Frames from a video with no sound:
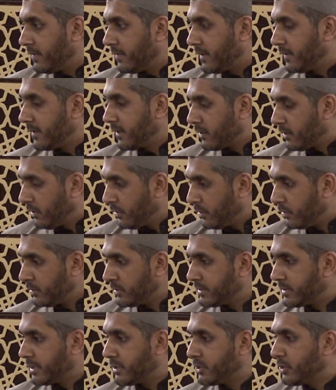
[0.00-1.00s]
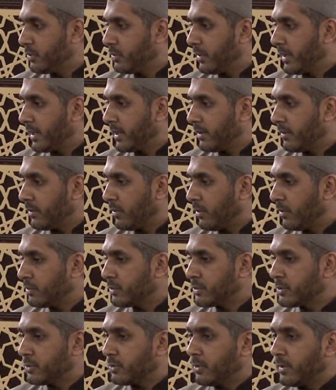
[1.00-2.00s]
That the clothes that you wear
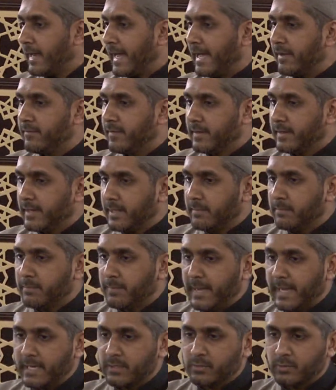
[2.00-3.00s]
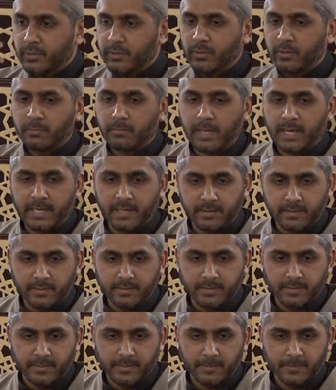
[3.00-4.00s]
also have an impact on your mind
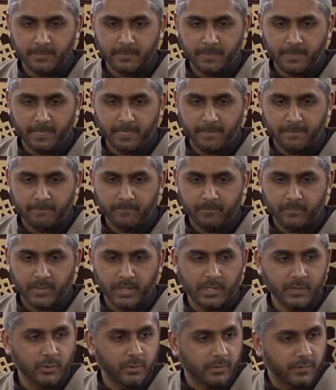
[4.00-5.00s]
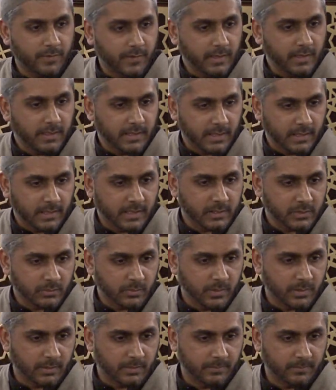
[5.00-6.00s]
and your thinking as
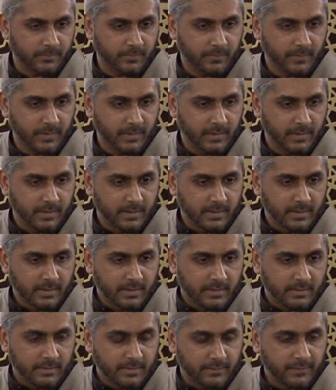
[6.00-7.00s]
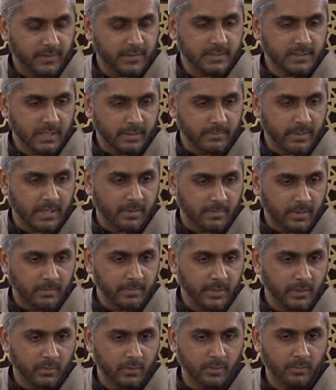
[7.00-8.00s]
well. The first Imam,
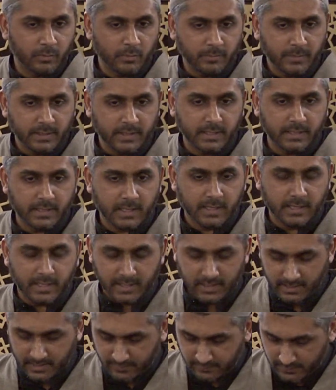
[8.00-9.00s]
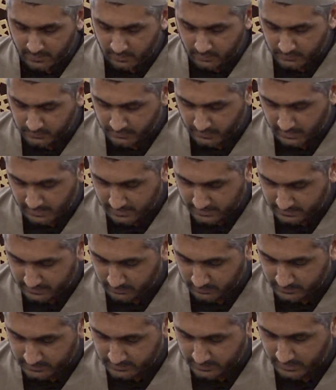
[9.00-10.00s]
Amirul Mu'mineen, alayhi afdalus salati
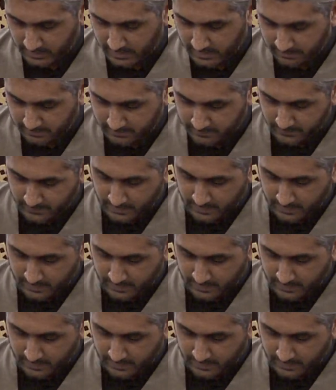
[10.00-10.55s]
wa salam.